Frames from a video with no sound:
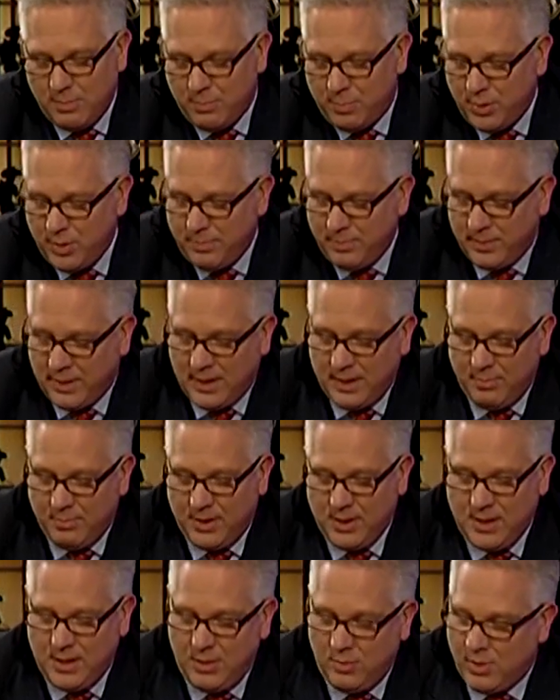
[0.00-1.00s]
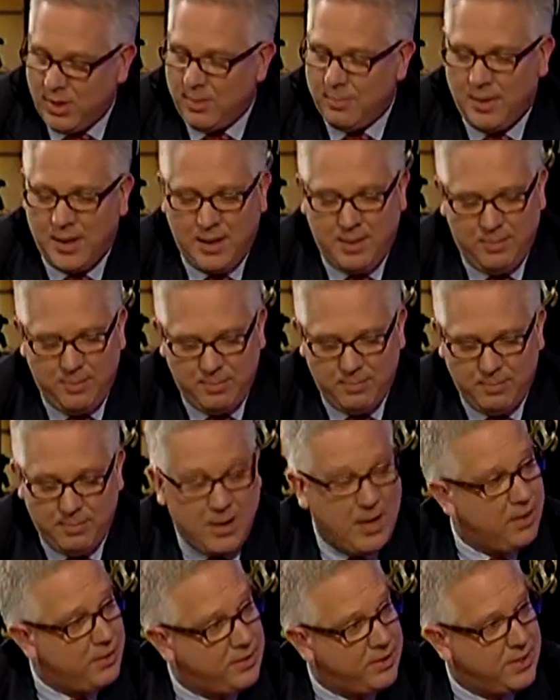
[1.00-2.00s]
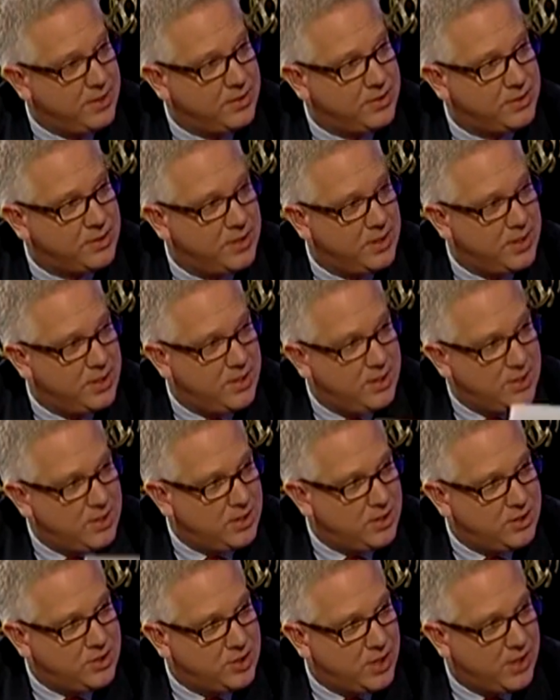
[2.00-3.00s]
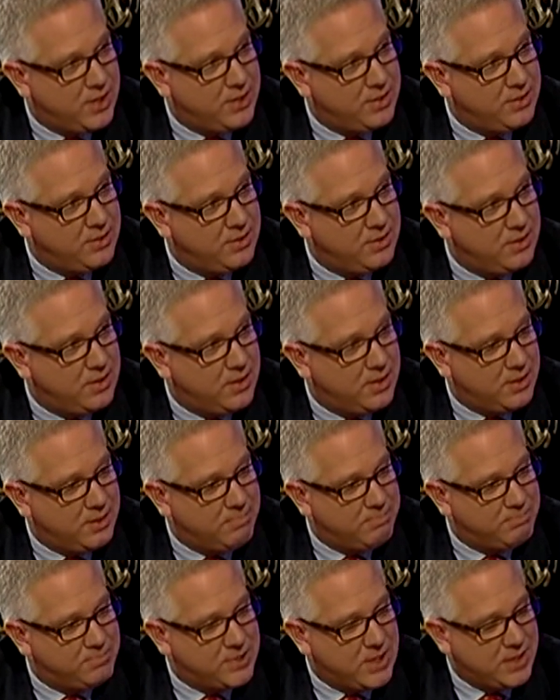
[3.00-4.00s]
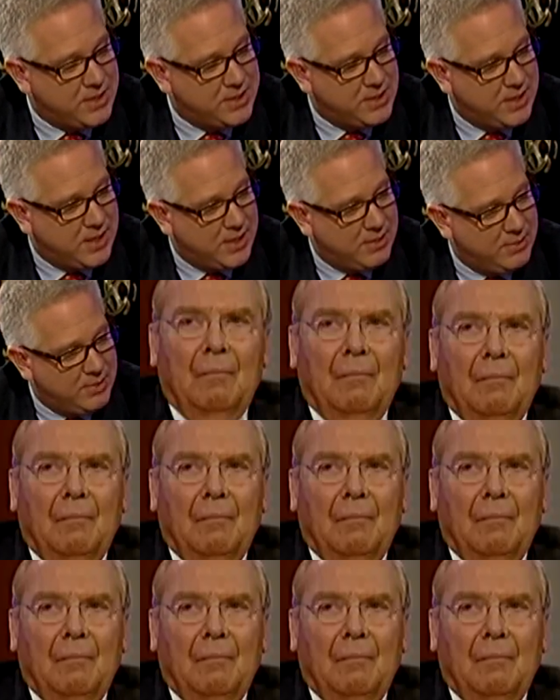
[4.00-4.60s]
put my money where my mouth is. John, Tanya and I would